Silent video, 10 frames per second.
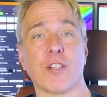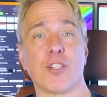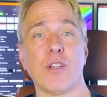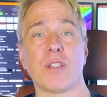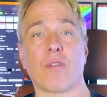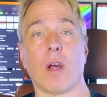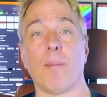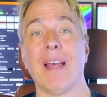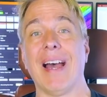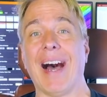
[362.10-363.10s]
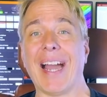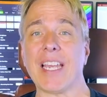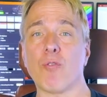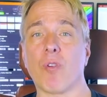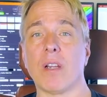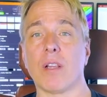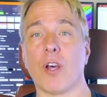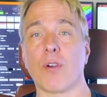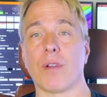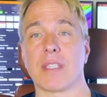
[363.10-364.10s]
to choose from, I can run a
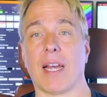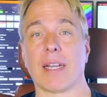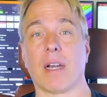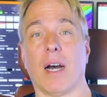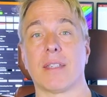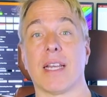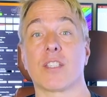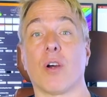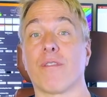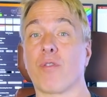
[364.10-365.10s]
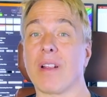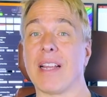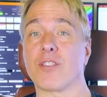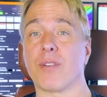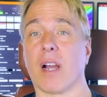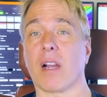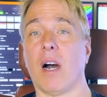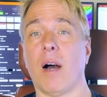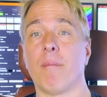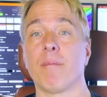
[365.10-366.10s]
logo design contest on
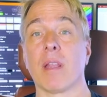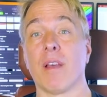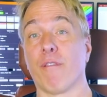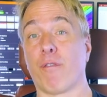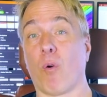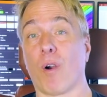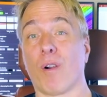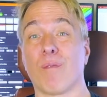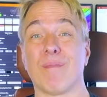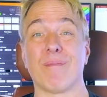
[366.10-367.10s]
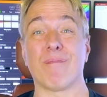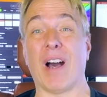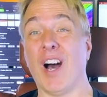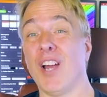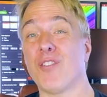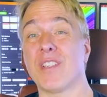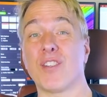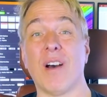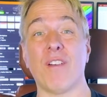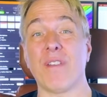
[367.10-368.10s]
freelancer.com for $100
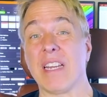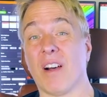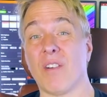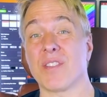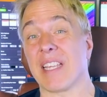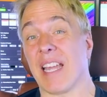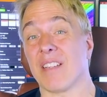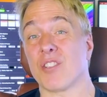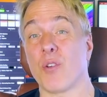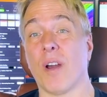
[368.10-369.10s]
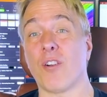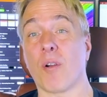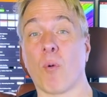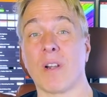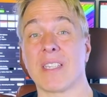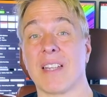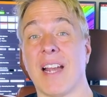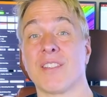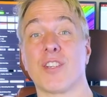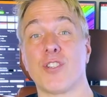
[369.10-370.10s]
to $150 and get 200 or more
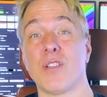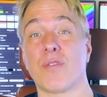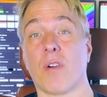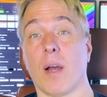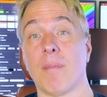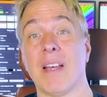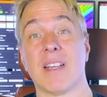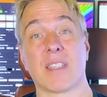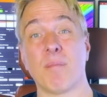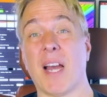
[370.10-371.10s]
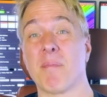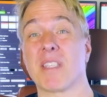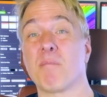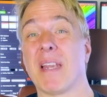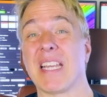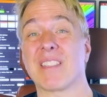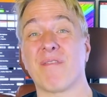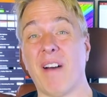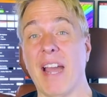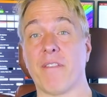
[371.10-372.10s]
designs to choose from, sometimes as many as
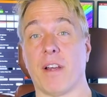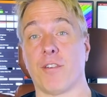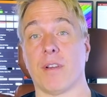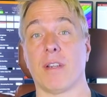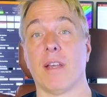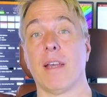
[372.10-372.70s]
500.